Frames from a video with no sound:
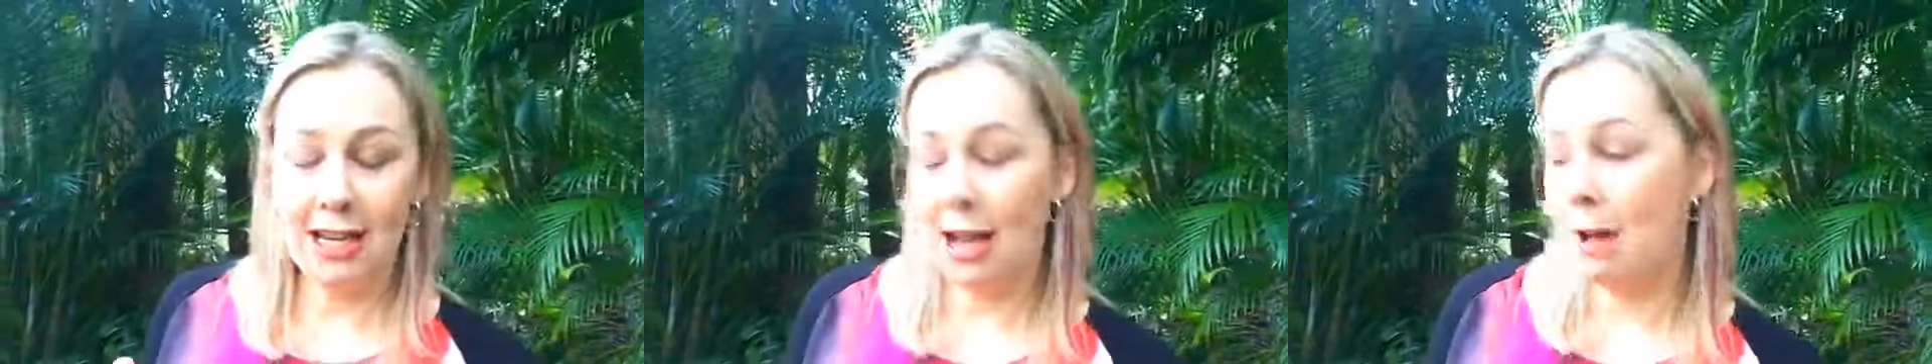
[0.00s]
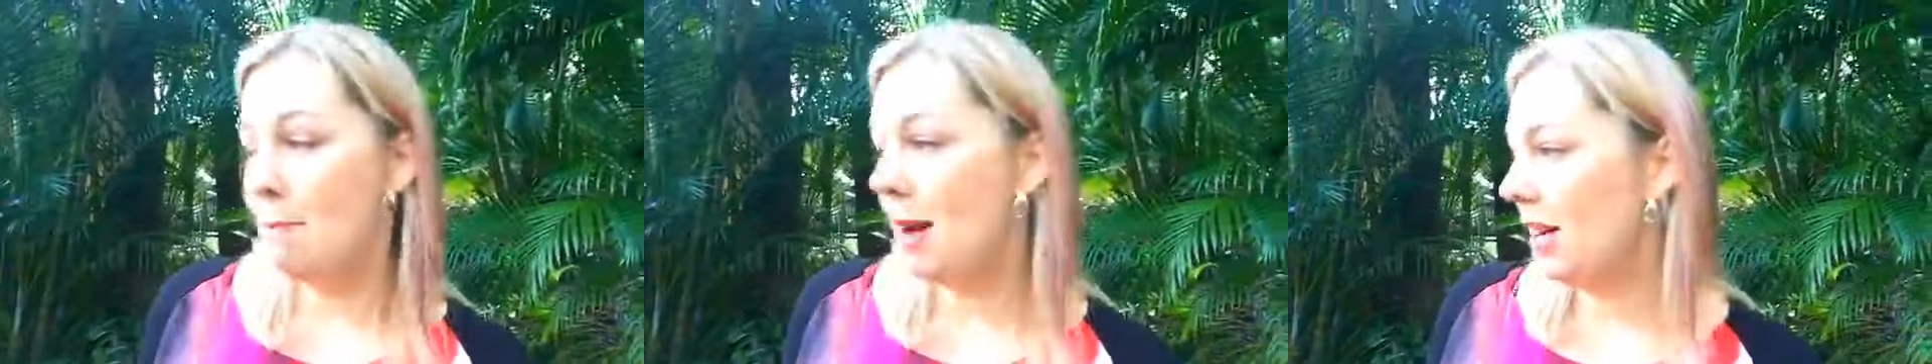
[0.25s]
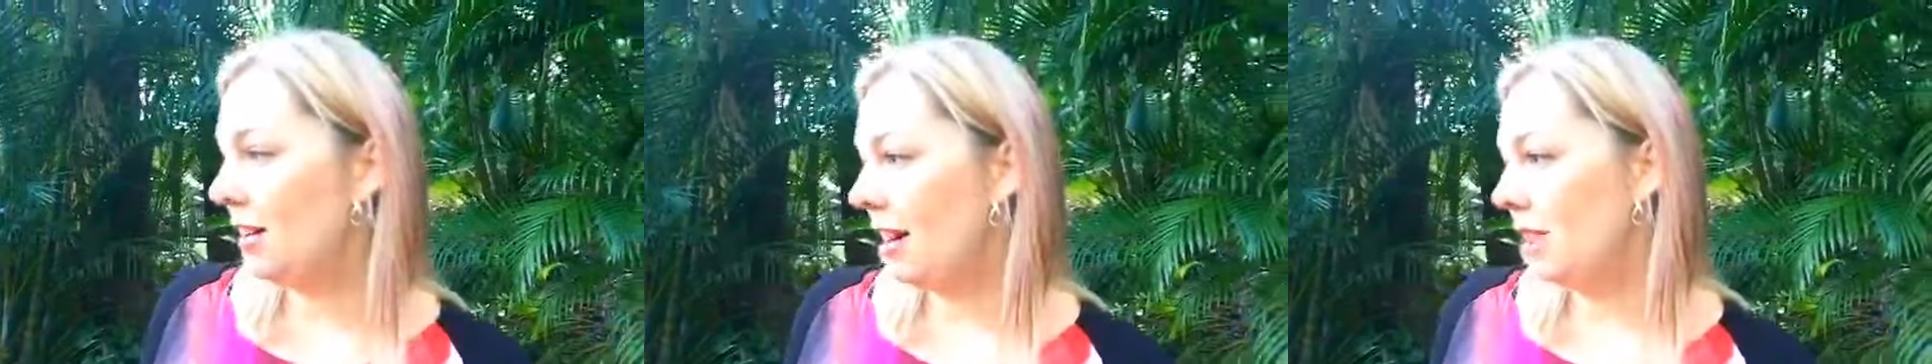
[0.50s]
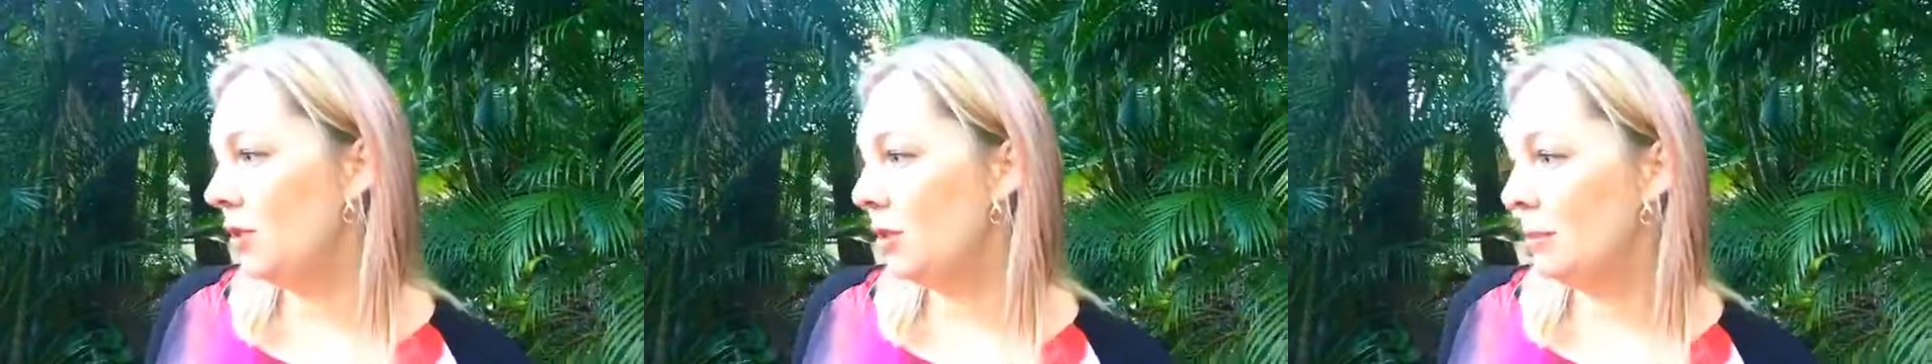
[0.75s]
I might
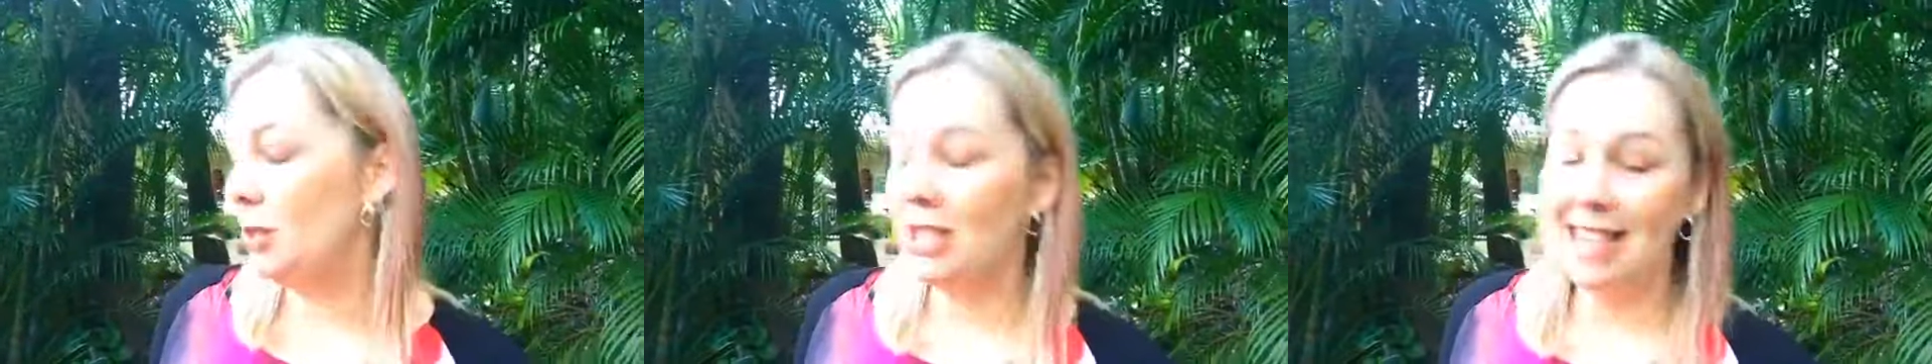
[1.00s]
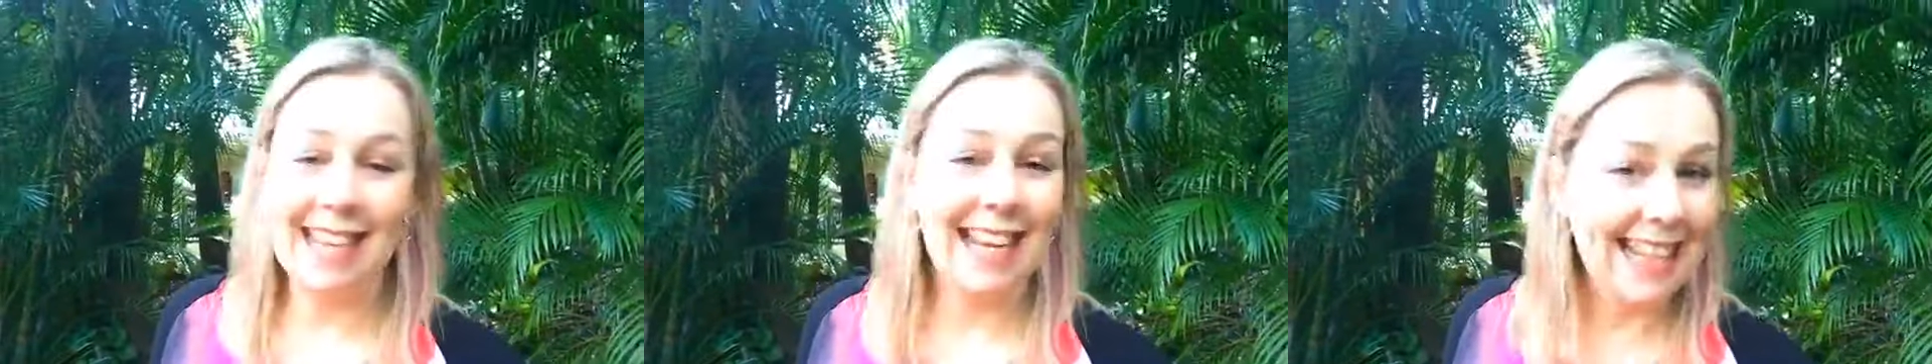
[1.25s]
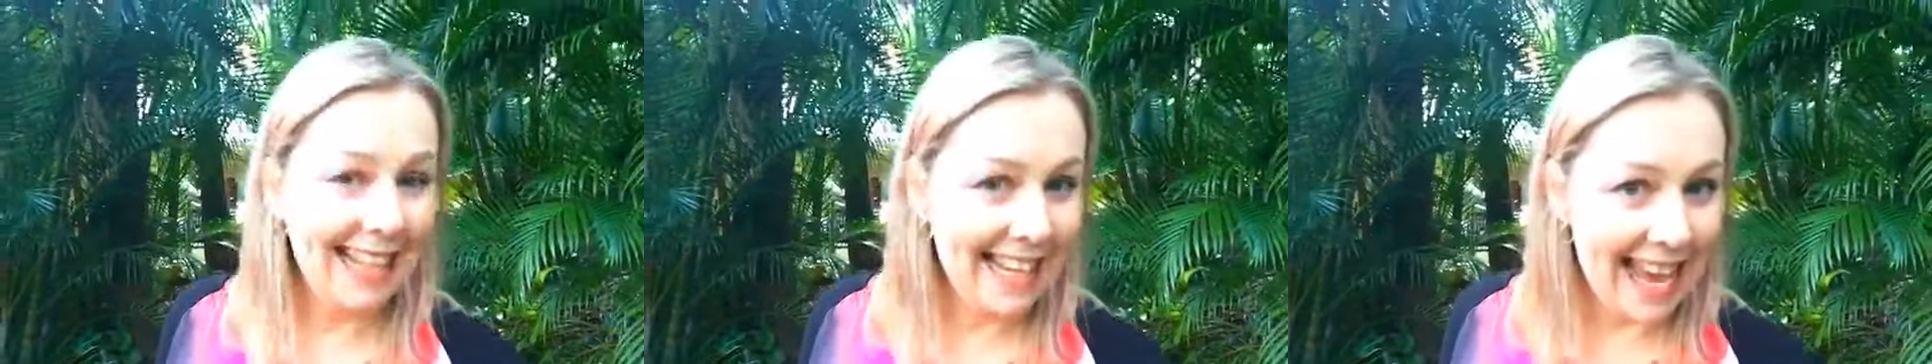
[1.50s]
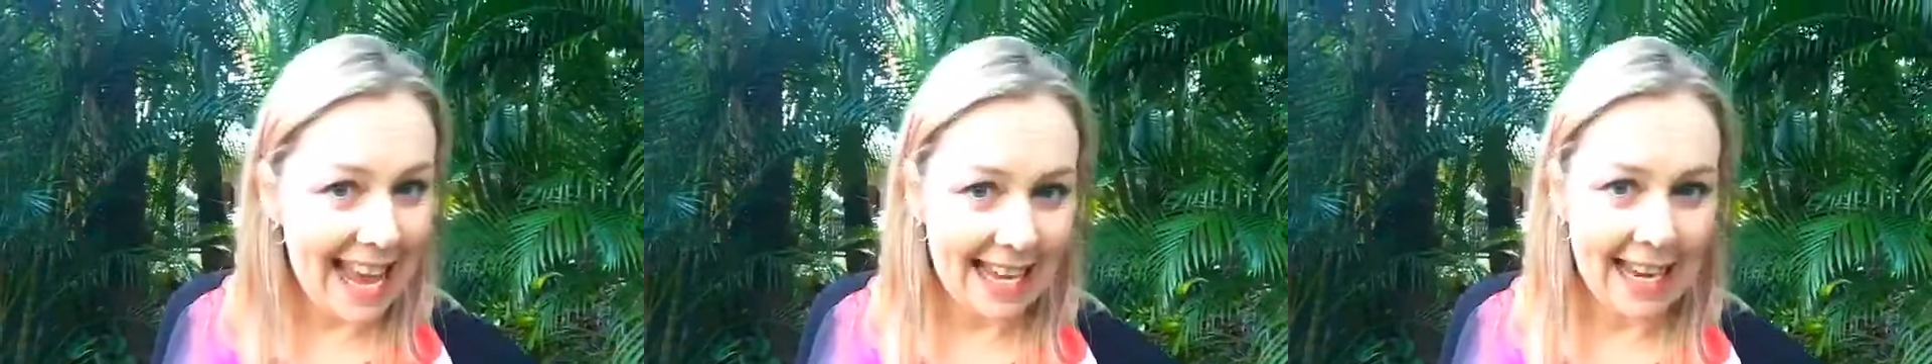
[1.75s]
live stream tonight
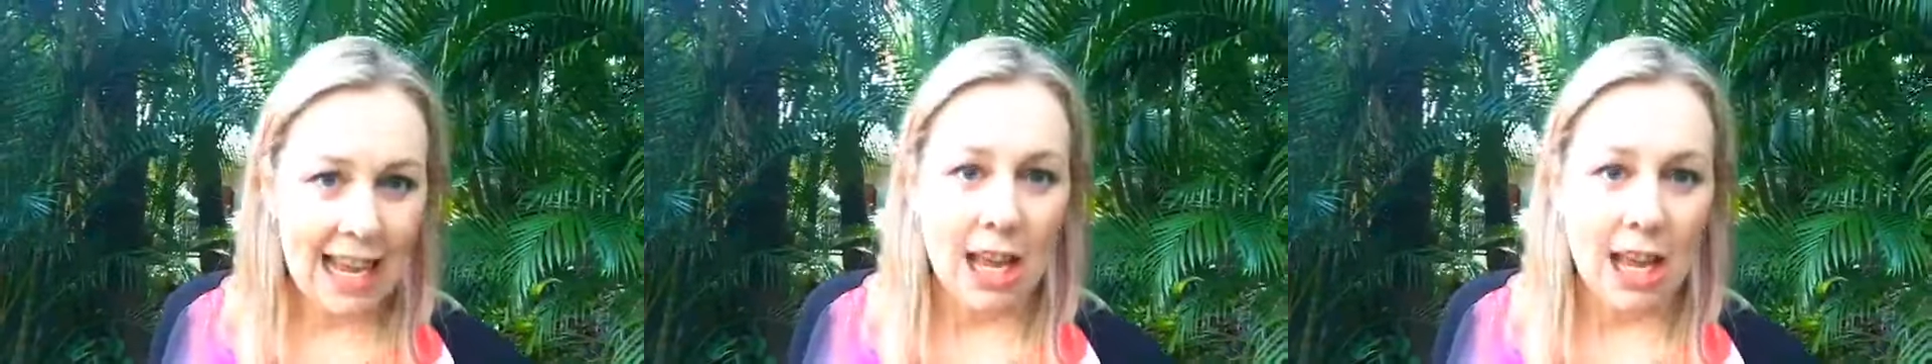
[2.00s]
again